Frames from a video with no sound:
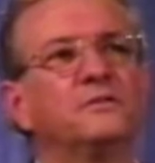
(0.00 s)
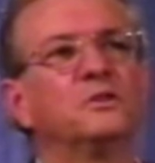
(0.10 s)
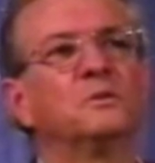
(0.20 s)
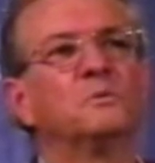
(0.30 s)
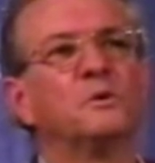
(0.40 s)

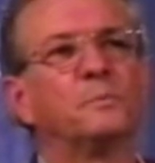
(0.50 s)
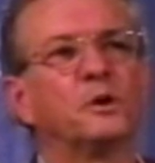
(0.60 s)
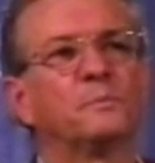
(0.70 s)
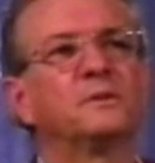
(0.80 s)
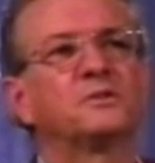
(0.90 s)
you will
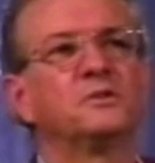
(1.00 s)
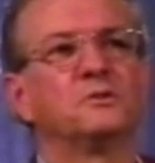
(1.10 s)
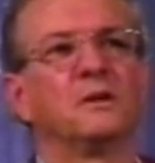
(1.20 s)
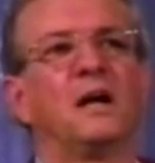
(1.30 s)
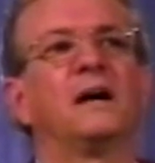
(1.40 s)
purpose in
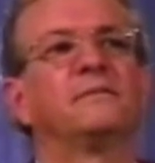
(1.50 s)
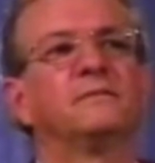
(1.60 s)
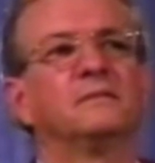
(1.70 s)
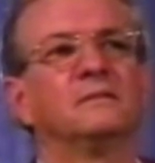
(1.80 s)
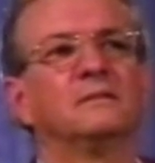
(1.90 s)
your life